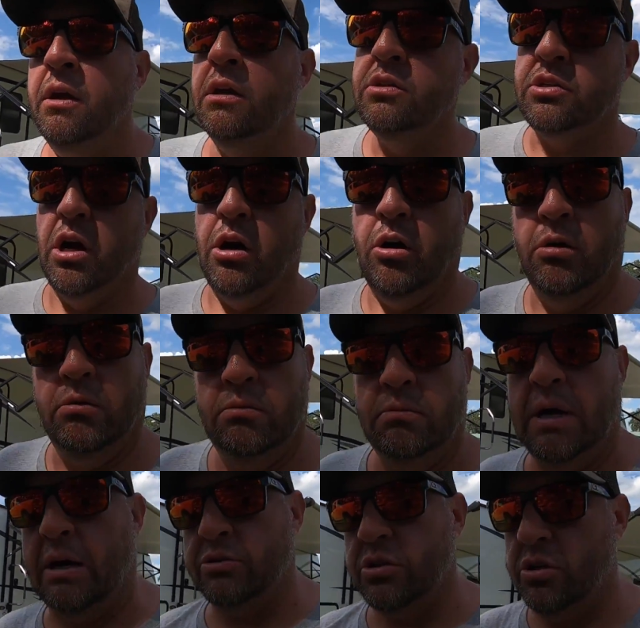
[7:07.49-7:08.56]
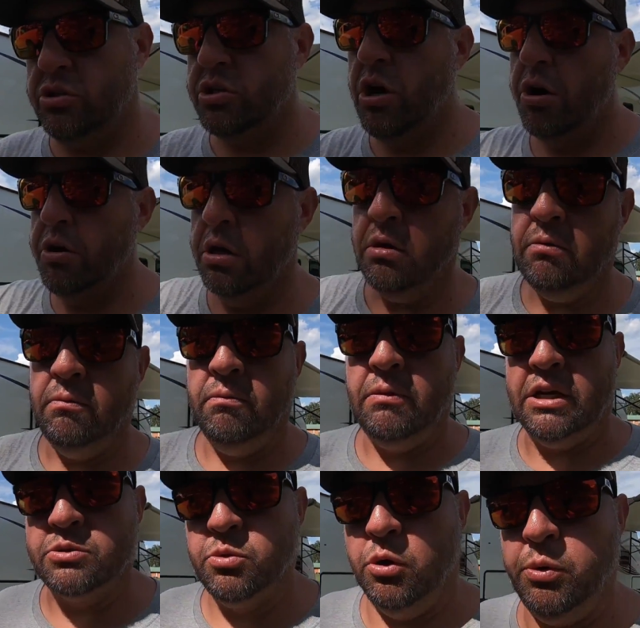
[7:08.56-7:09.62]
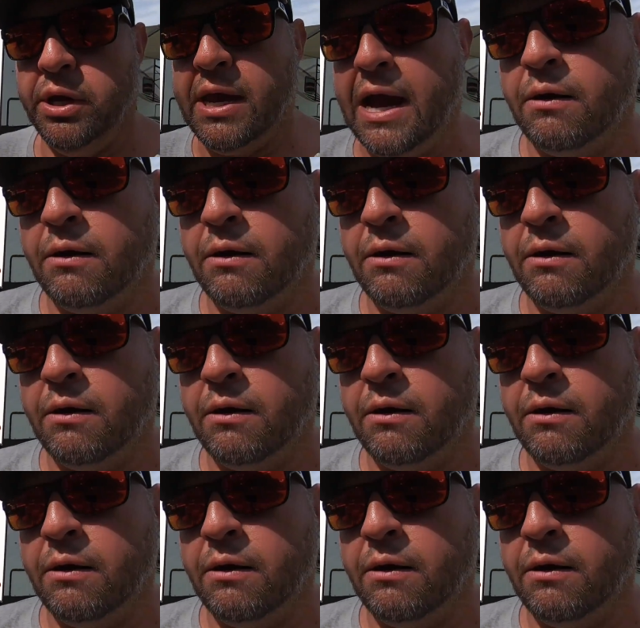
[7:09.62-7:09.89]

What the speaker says: So I was going to show you, that's what we got